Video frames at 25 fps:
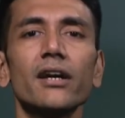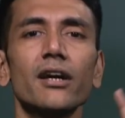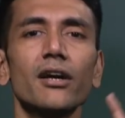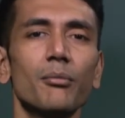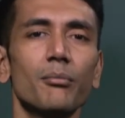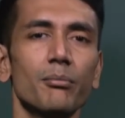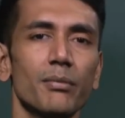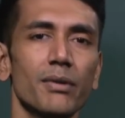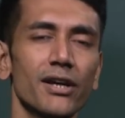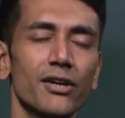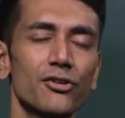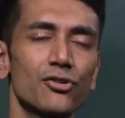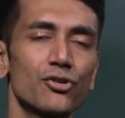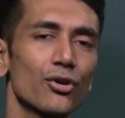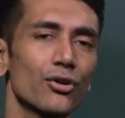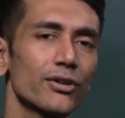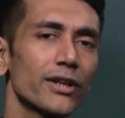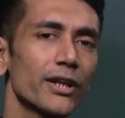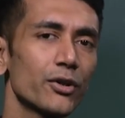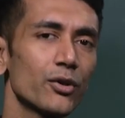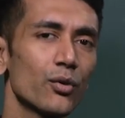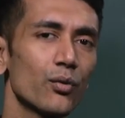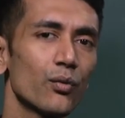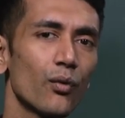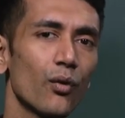Make sure that
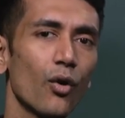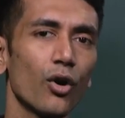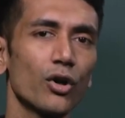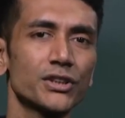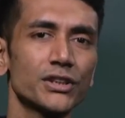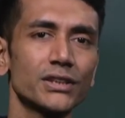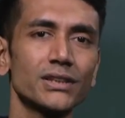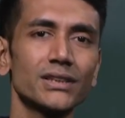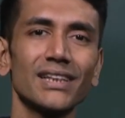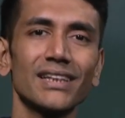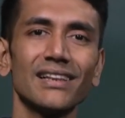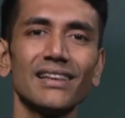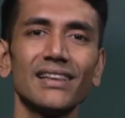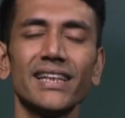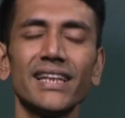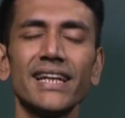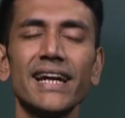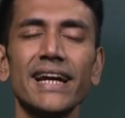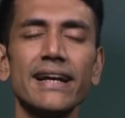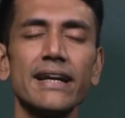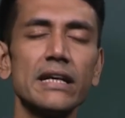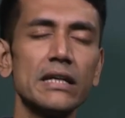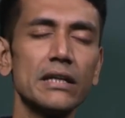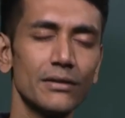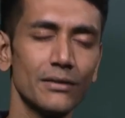you watch till the
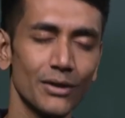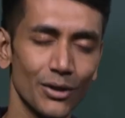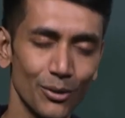end